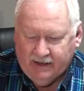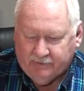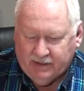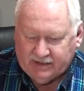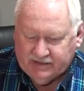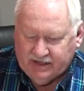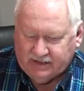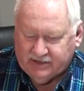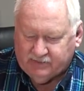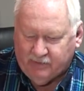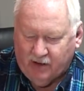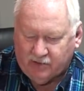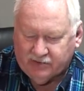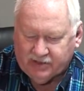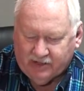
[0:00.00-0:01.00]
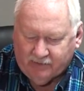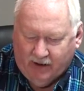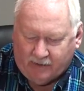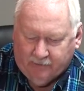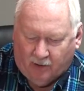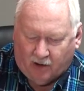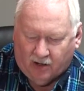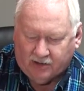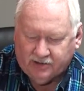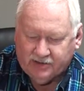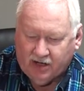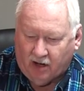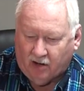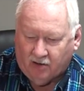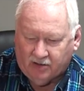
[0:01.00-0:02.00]
But since most of my
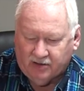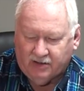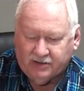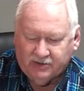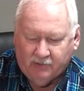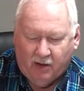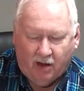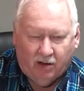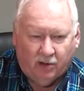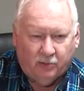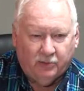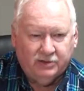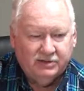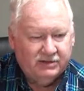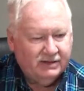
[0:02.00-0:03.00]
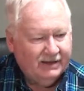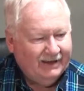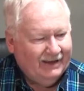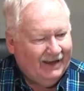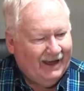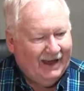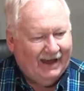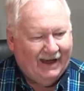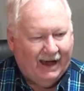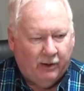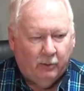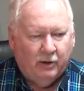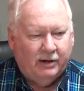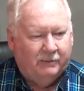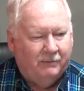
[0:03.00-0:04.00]
parts are the smaller ones,
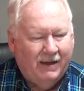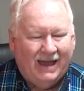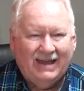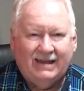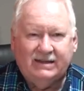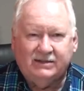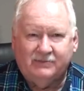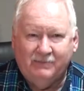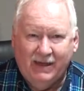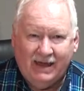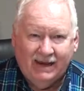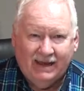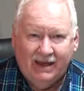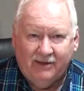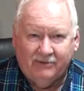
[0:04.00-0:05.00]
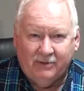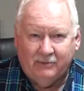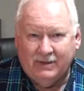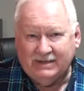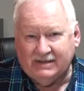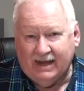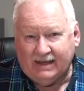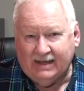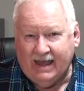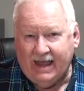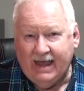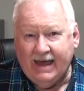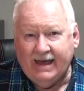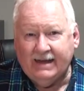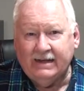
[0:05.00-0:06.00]
I want to make as many of them as I
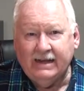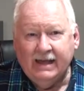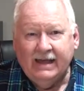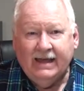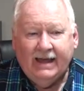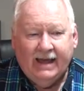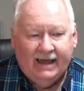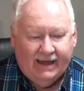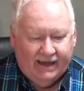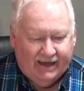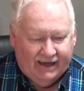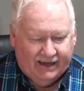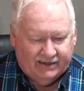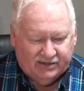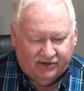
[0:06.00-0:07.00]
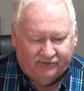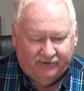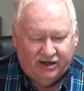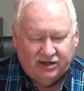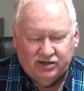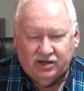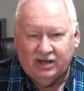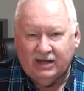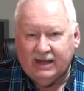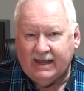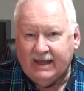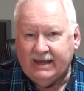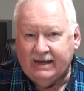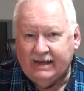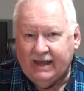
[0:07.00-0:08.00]
can as
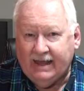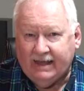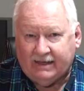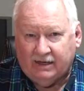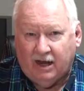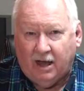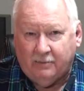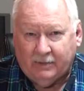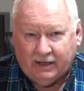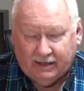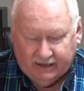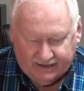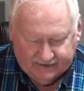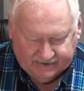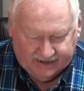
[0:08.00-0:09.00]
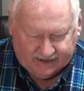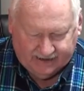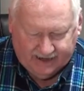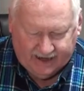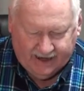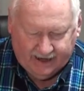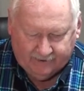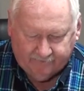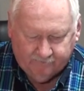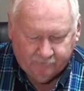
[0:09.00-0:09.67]
efficiently and economically as I can.